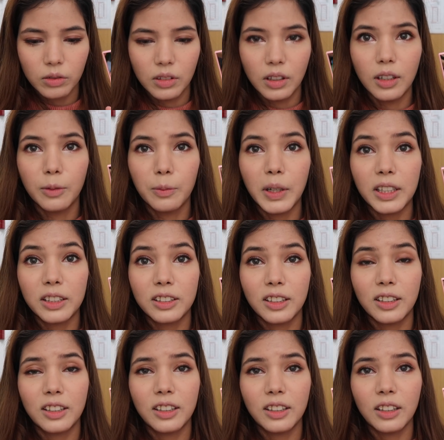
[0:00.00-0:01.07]

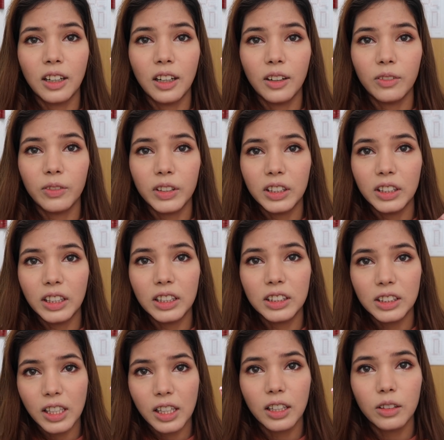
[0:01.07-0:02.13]
blusher with these
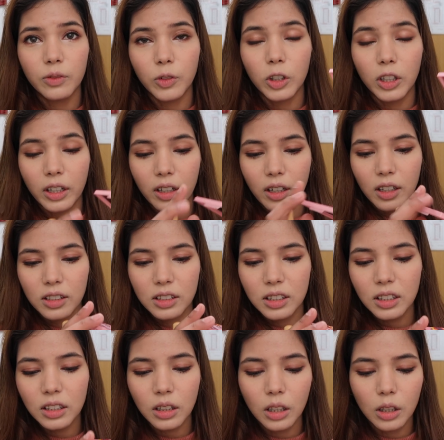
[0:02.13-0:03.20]
shades for a
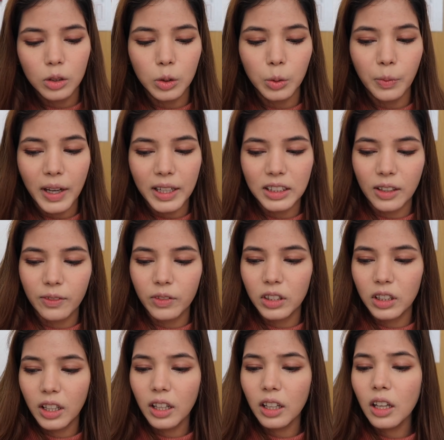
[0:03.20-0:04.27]
reason, to match
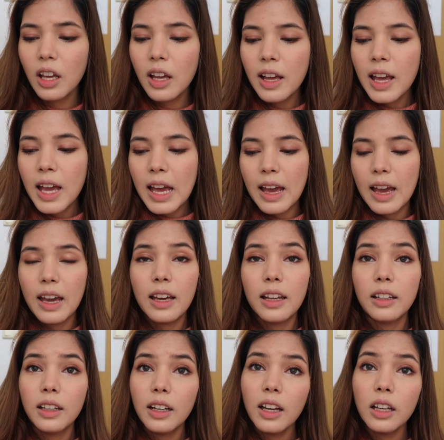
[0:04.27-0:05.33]
everything.
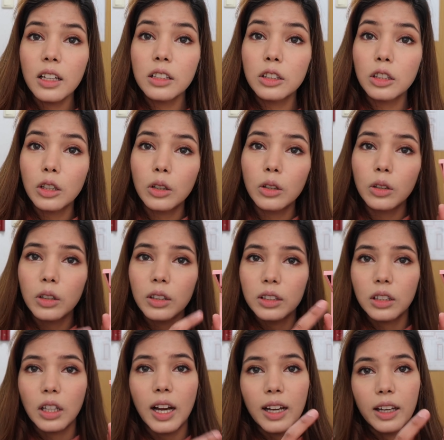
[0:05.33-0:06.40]
And yeah, so
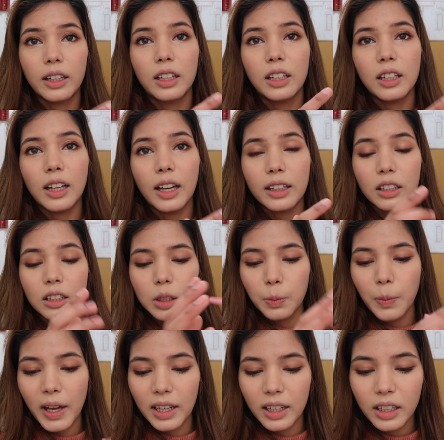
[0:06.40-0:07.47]
I really like this
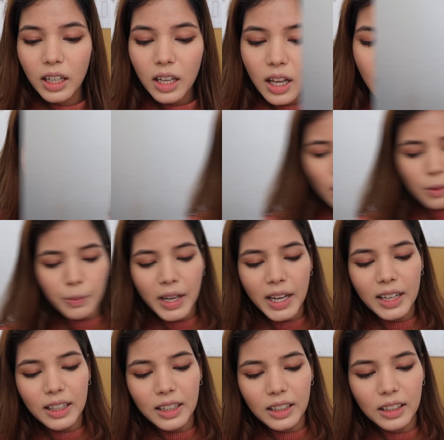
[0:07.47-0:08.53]
palette.
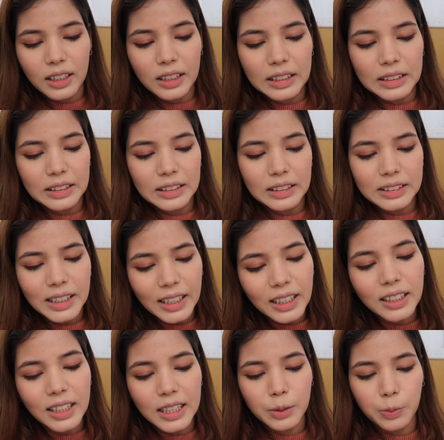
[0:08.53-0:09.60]
My
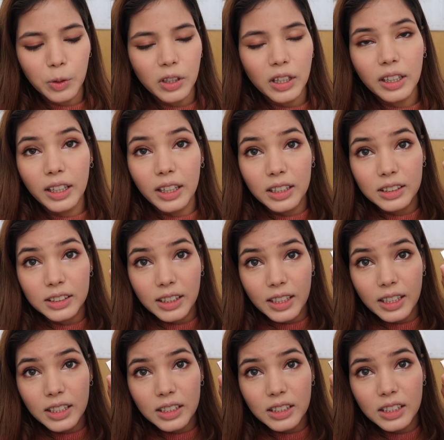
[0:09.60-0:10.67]
second last product is
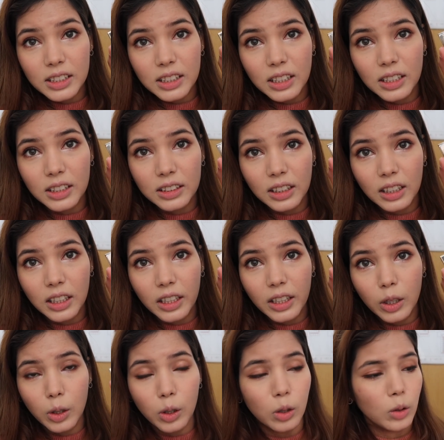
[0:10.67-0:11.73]
this is
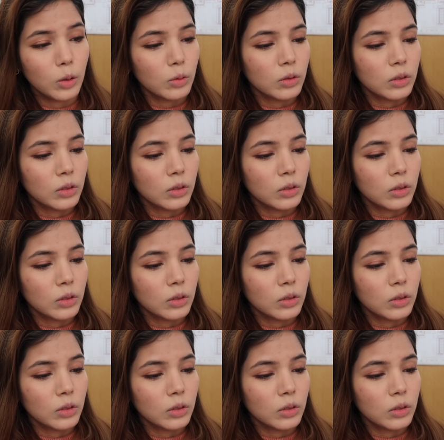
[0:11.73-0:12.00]
Clio